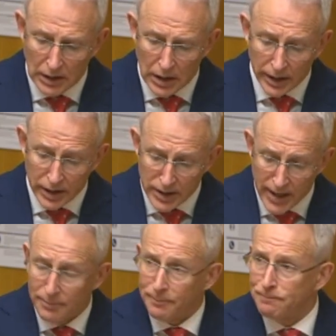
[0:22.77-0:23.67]
I
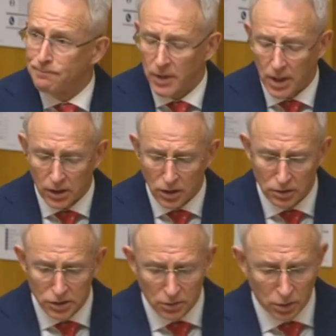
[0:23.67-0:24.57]
condemn the
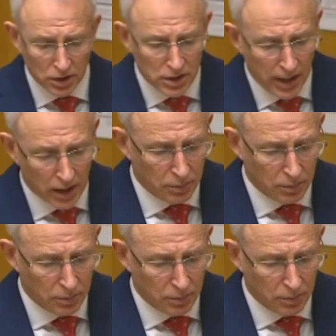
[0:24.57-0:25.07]
unconscionable attack